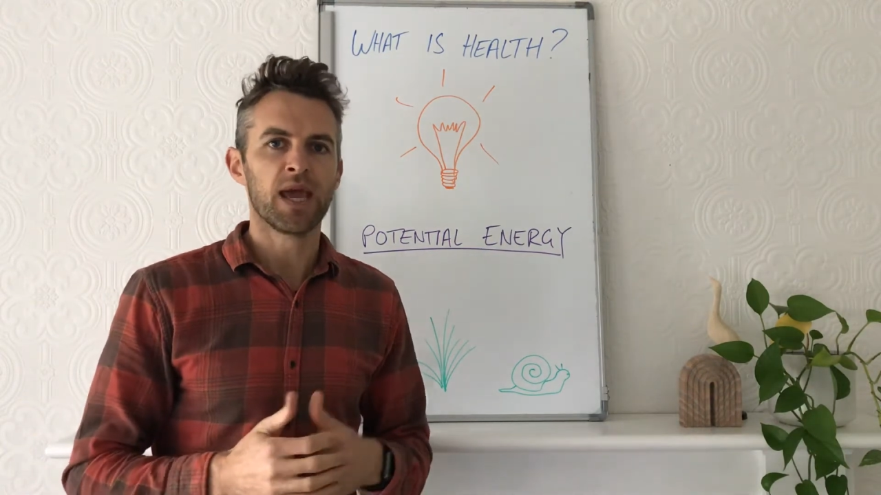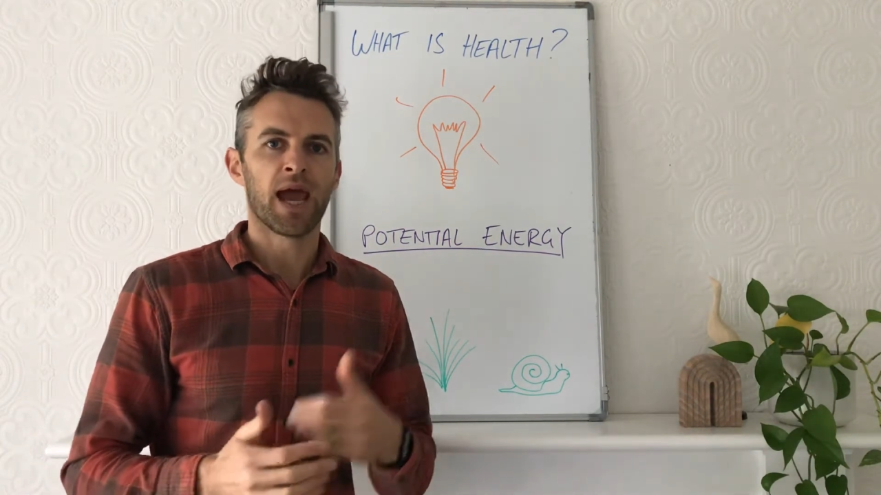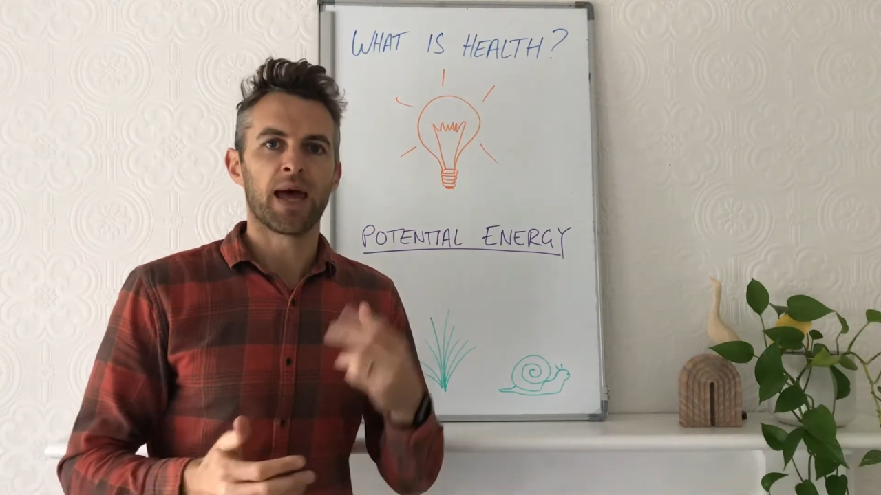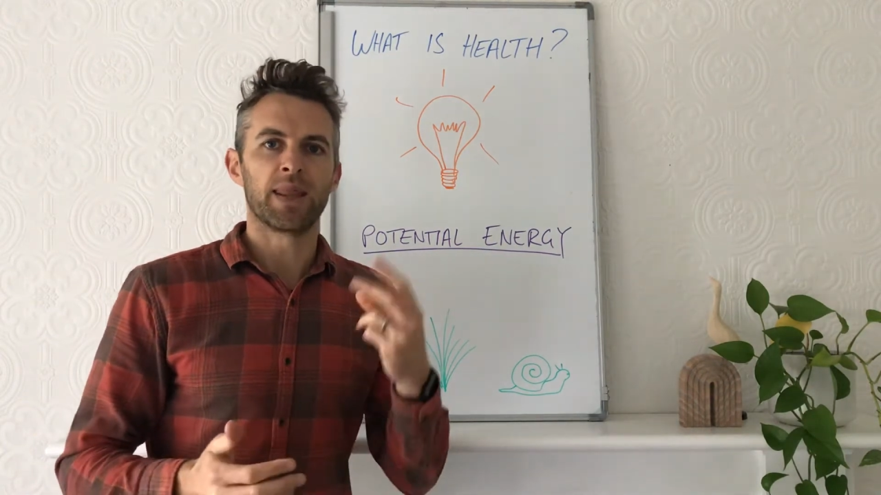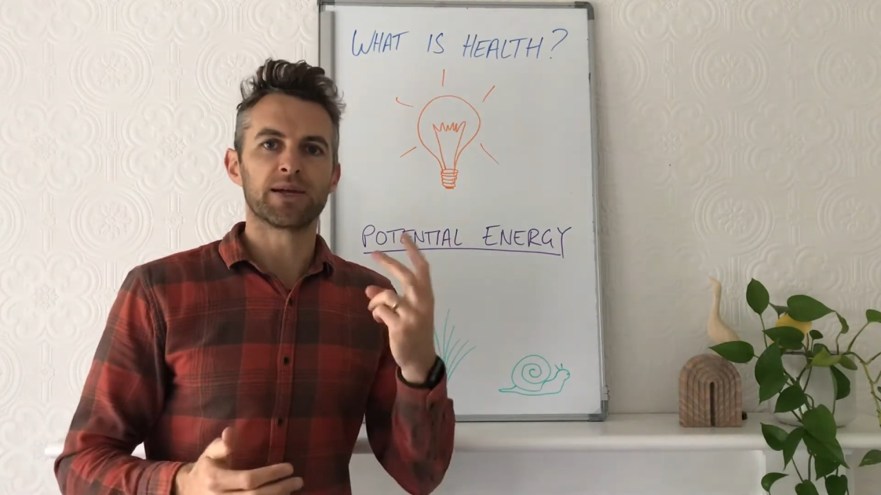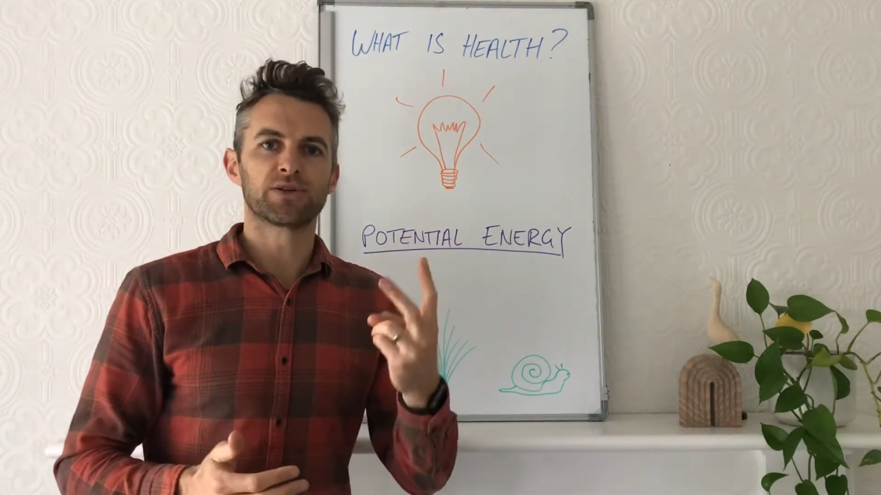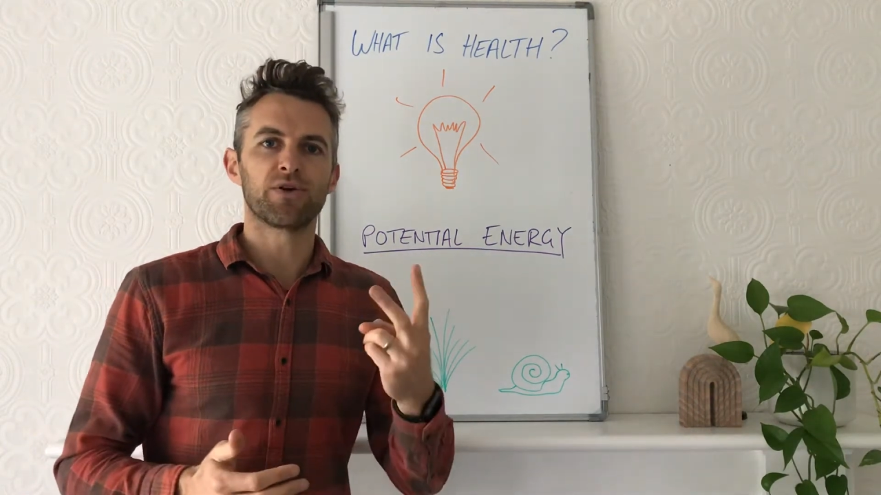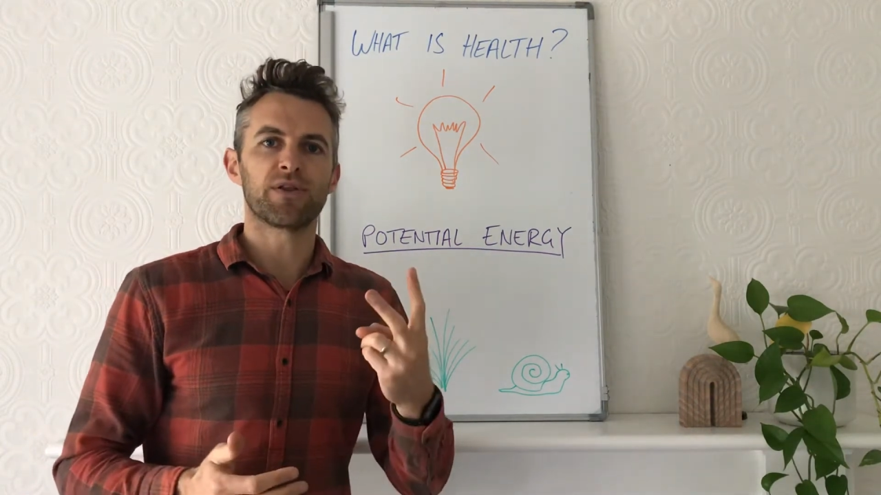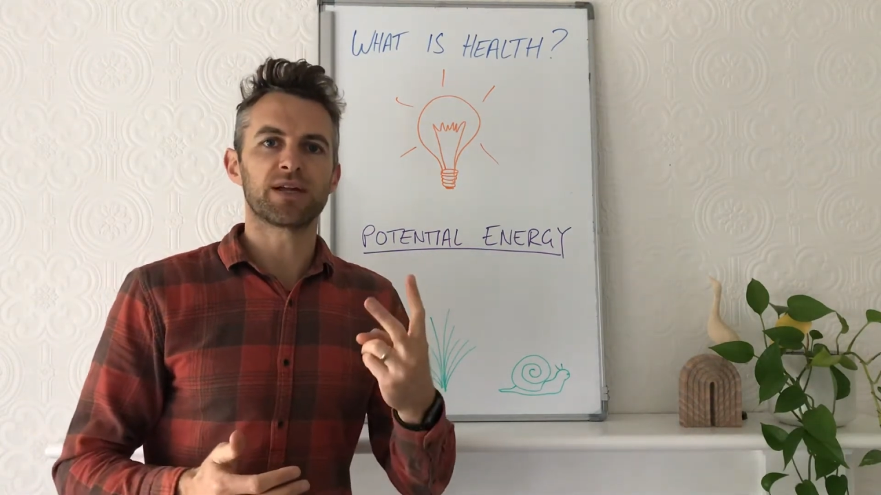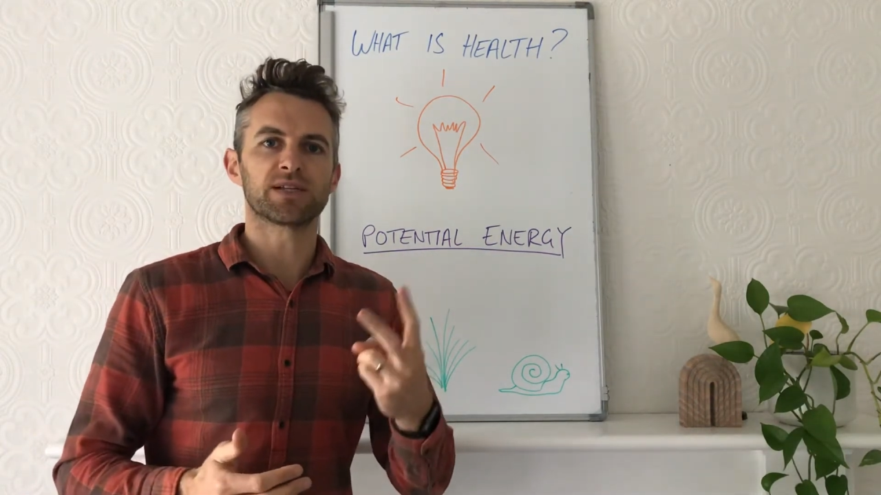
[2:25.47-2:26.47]
And there are two
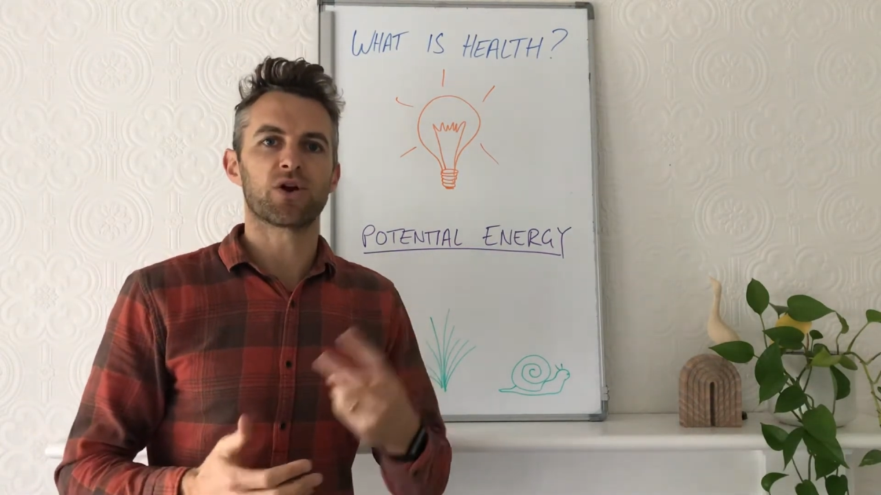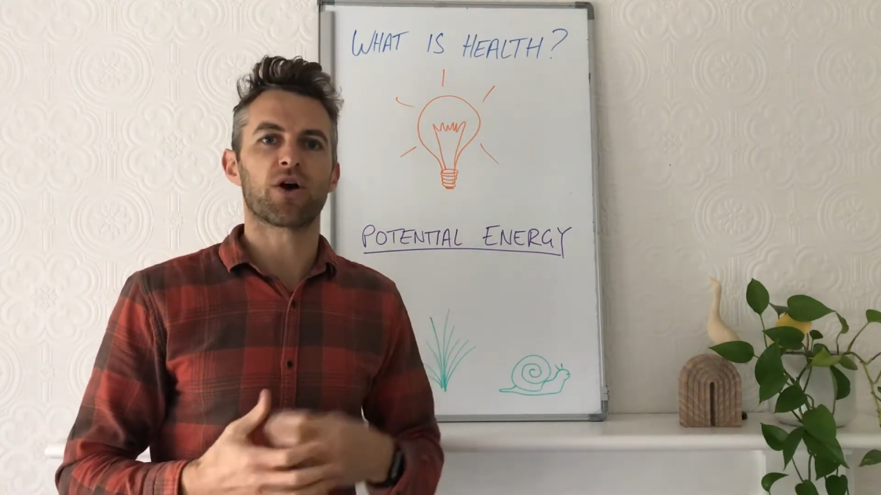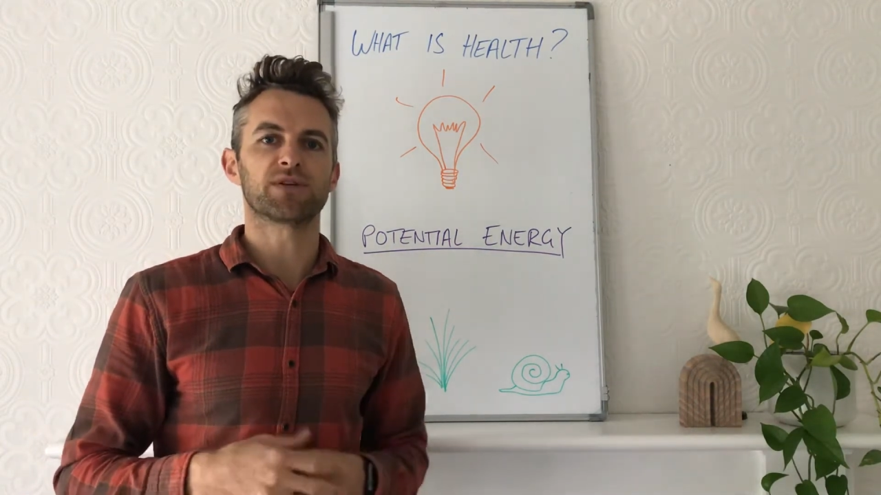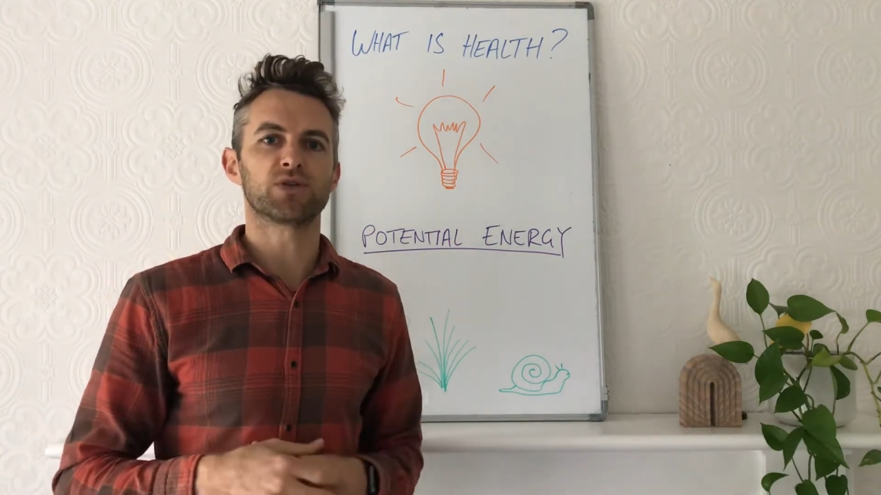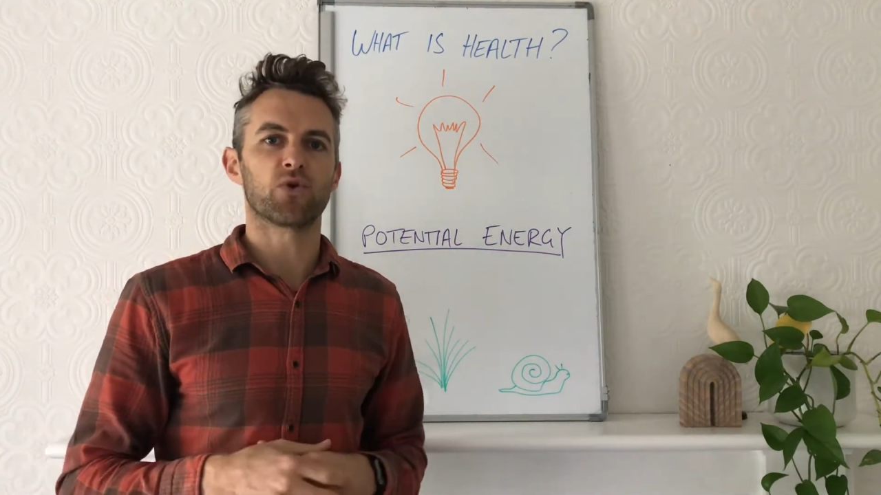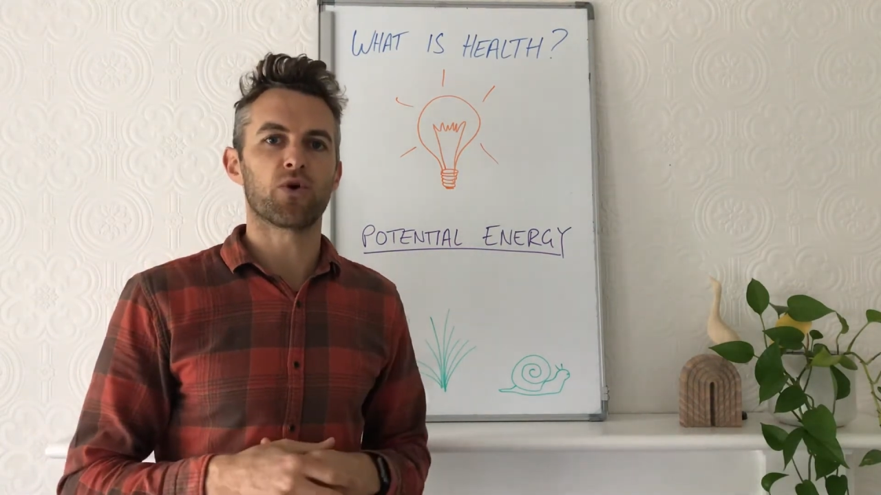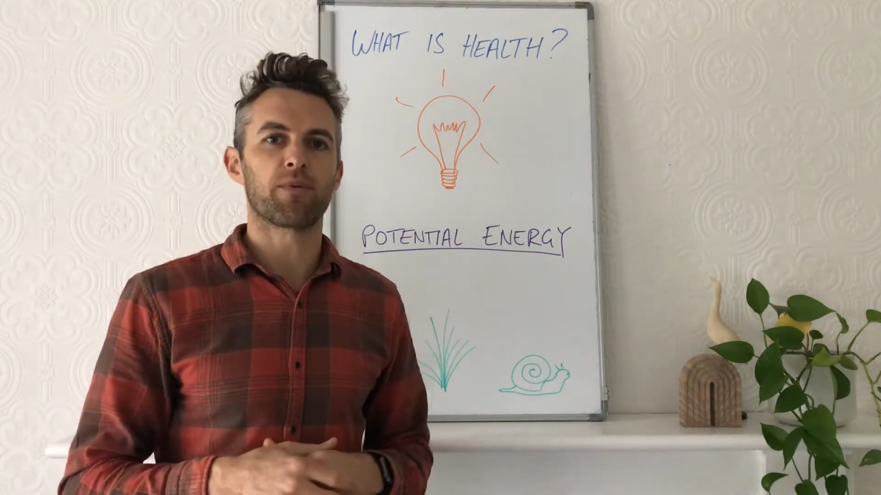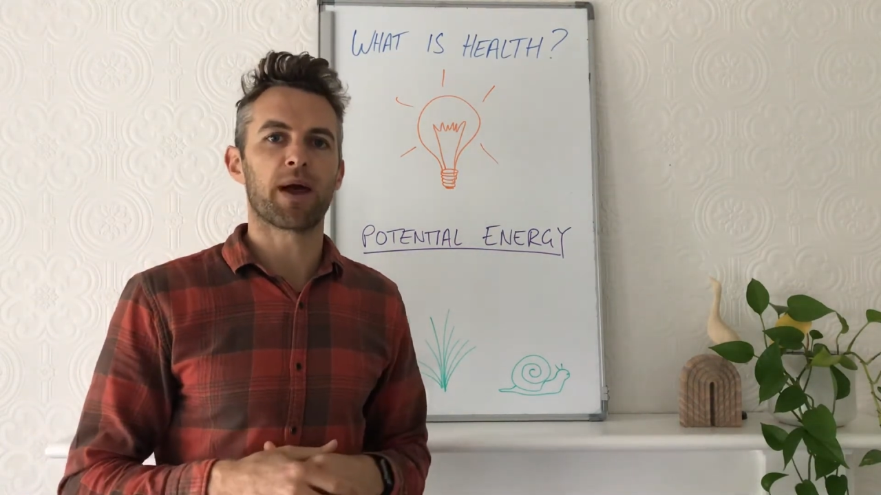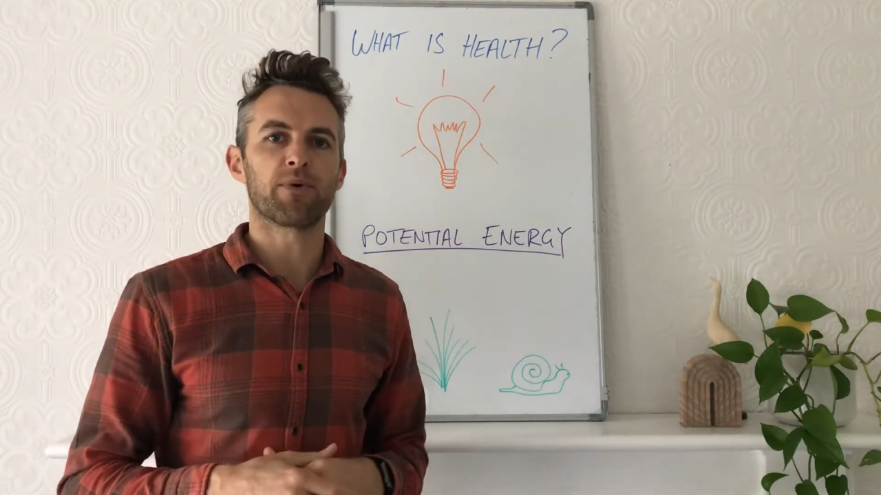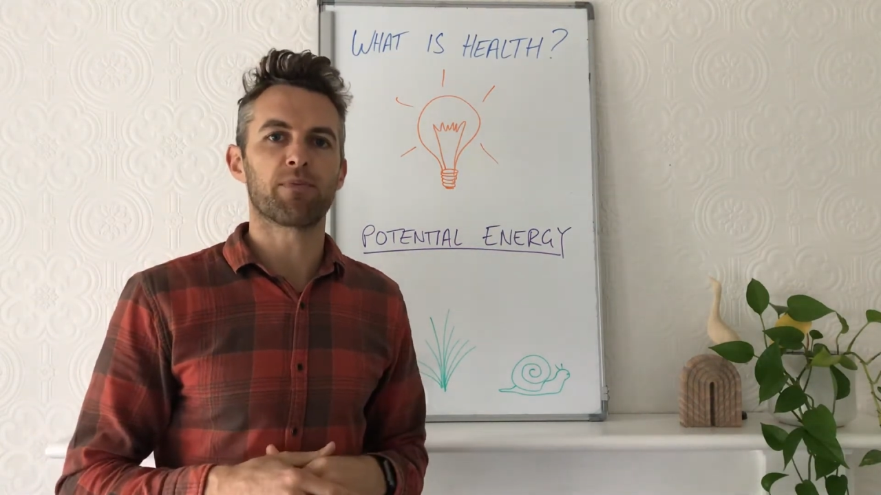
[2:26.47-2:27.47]
things that I often talk about